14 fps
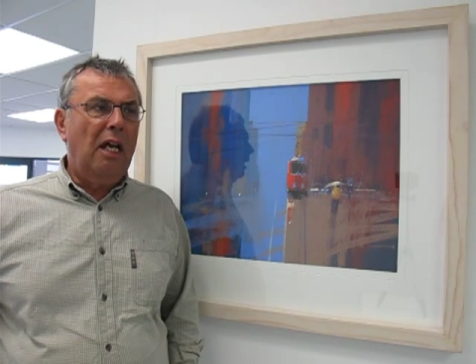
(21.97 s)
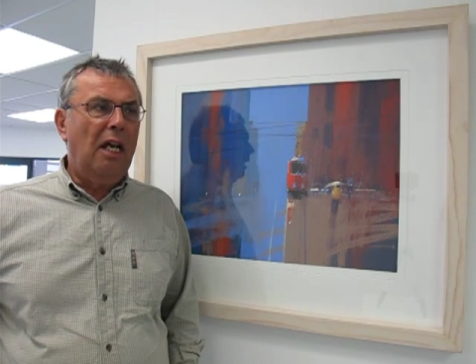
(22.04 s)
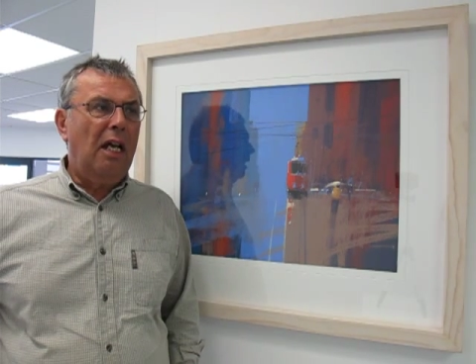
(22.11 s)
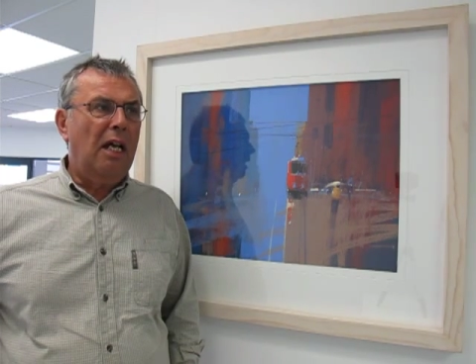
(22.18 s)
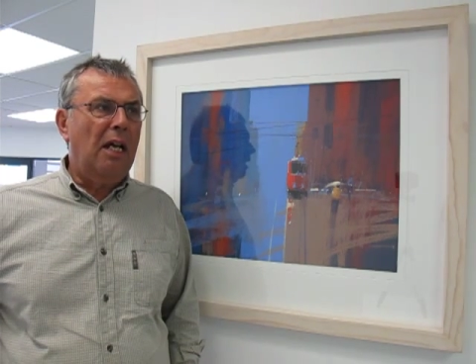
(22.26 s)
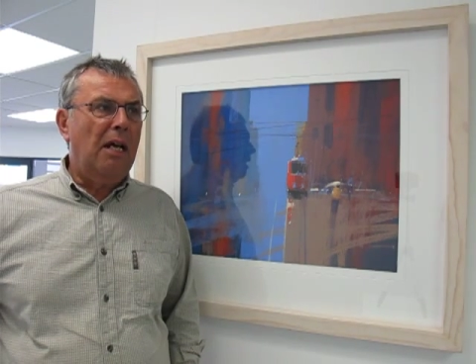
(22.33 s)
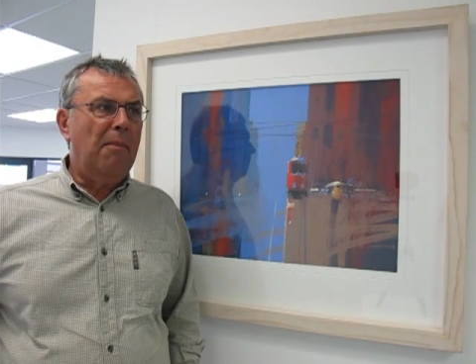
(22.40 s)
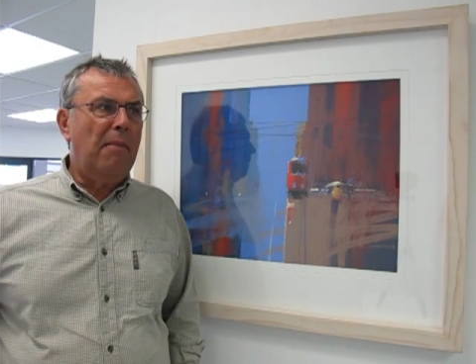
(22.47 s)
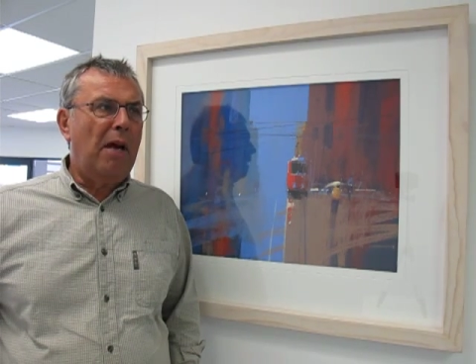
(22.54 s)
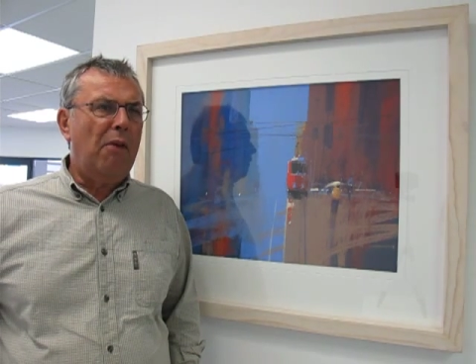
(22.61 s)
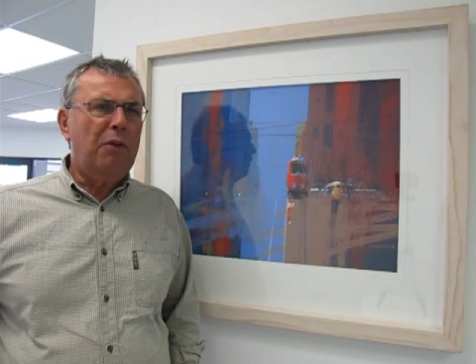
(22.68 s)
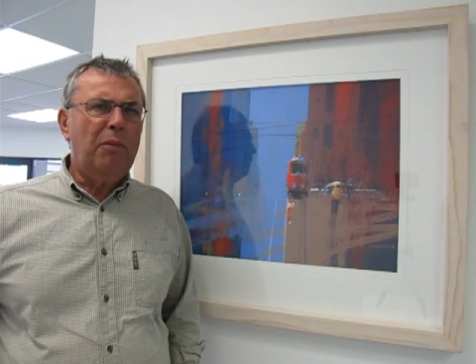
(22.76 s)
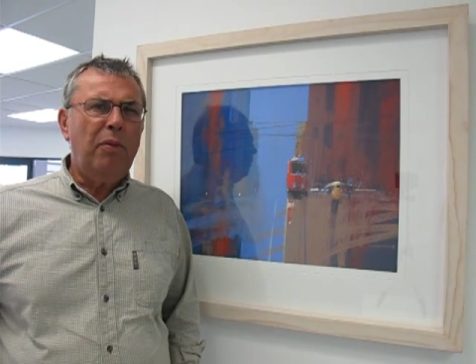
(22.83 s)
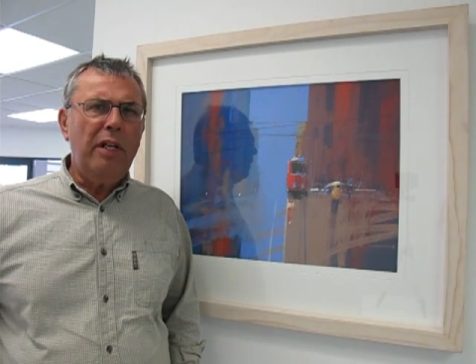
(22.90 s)
I
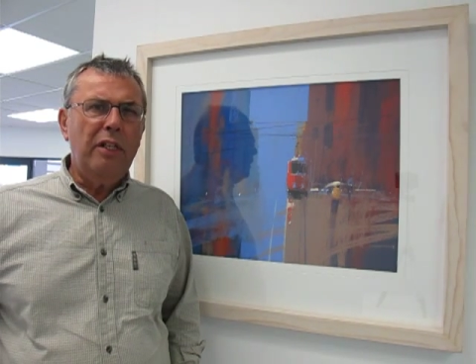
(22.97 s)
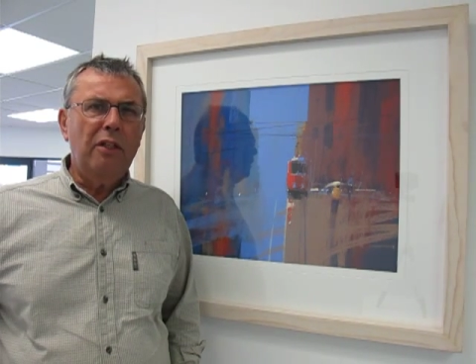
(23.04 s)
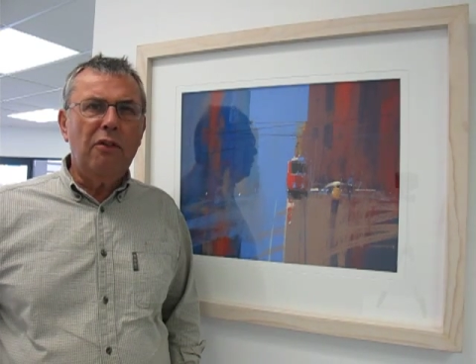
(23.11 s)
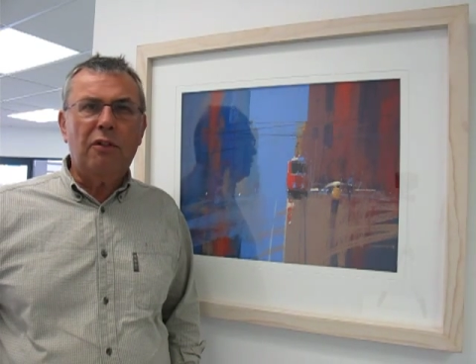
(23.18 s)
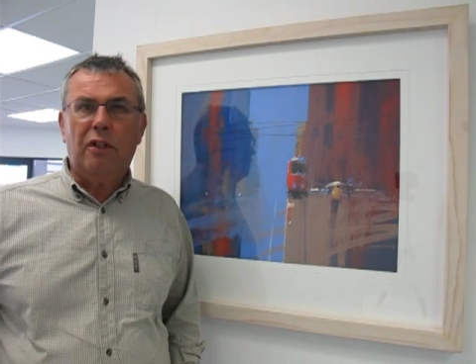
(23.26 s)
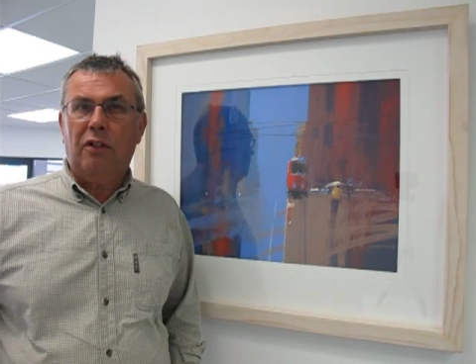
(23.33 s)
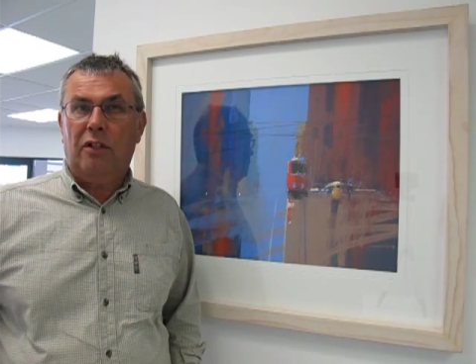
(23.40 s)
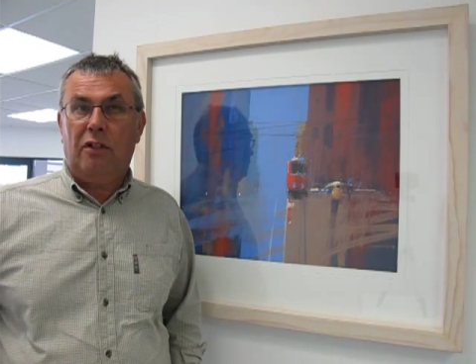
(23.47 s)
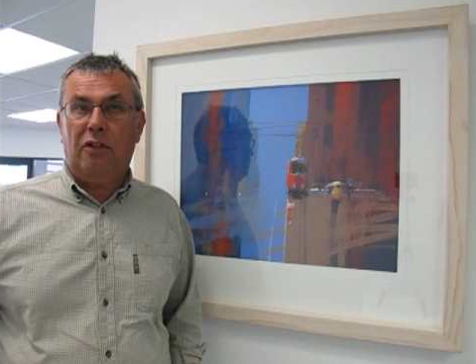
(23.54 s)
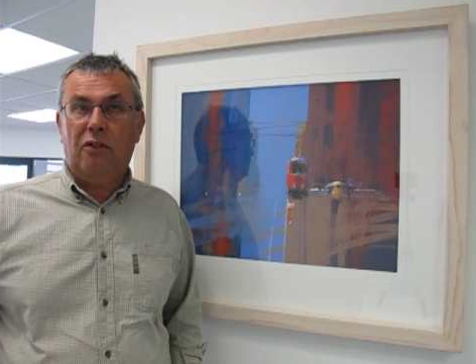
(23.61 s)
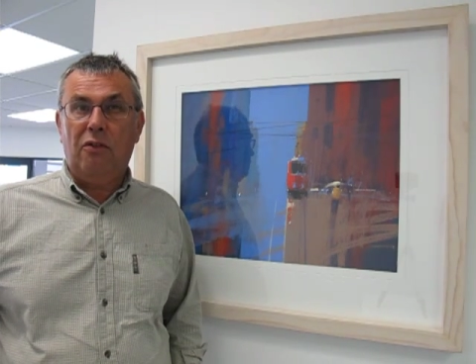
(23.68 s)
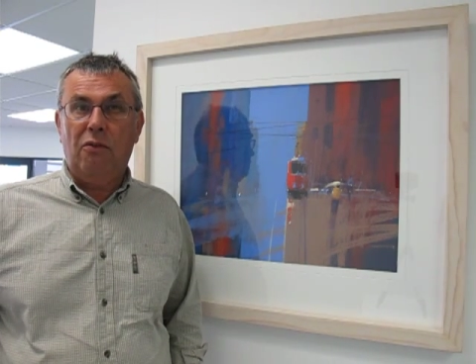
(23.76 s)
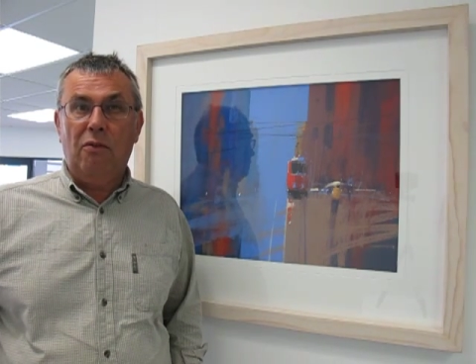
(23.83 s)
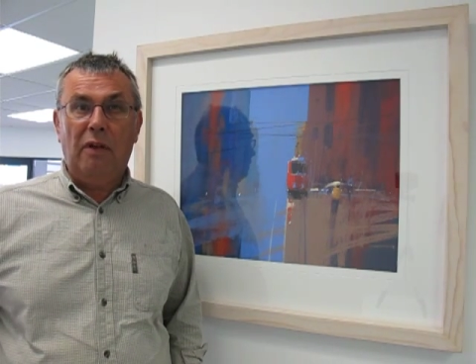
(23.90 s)
was pretty useless at
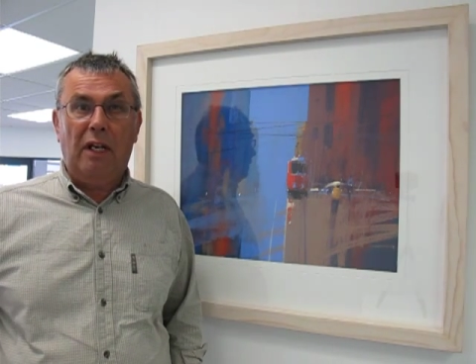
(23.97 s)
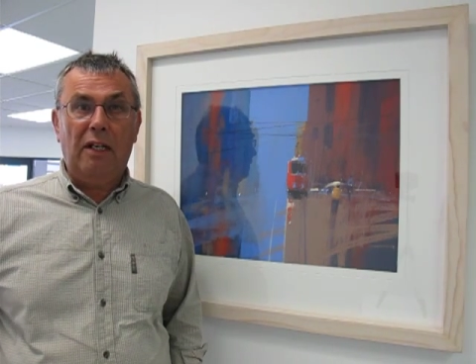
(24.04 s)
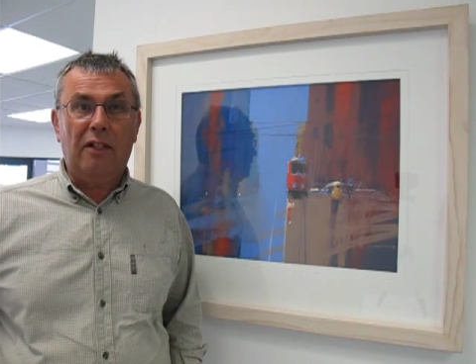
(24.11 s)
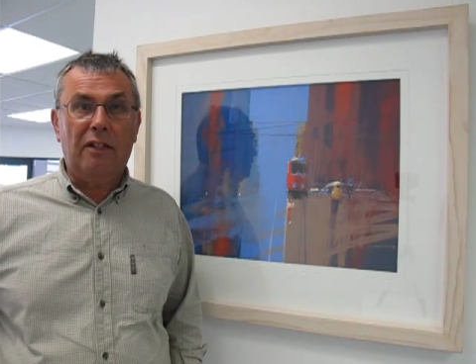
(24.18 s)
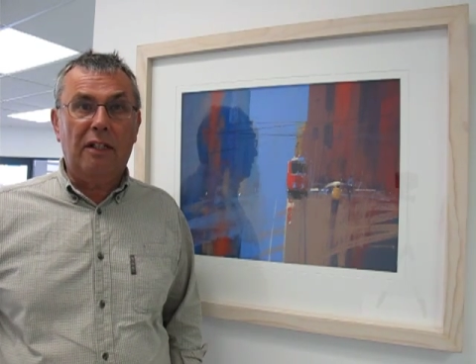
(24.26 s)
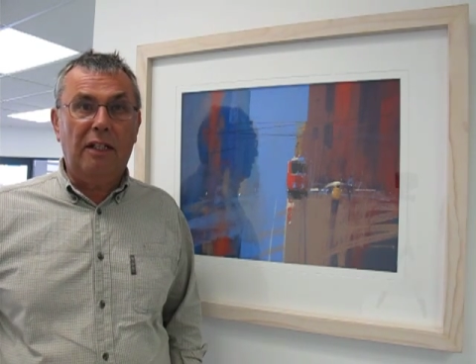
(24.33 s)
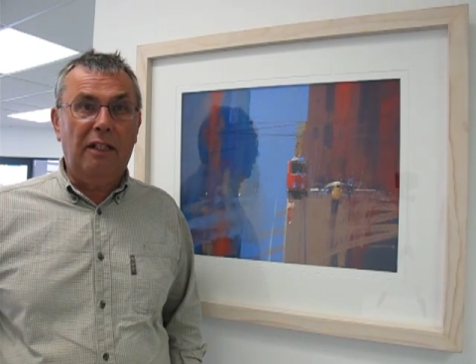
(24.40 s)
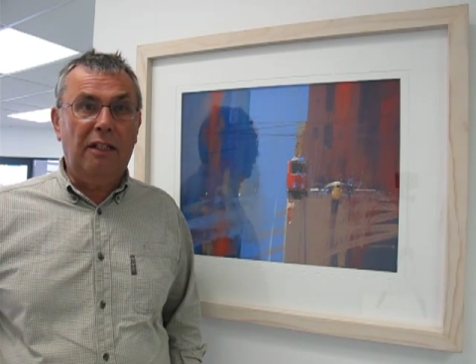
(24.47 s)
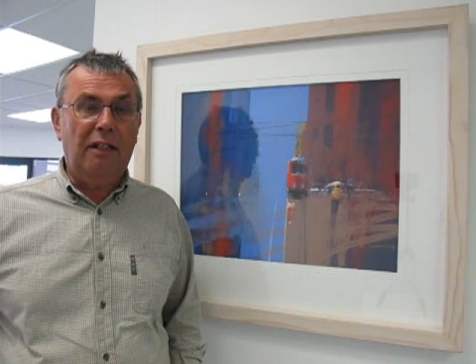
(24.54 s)
school, actually.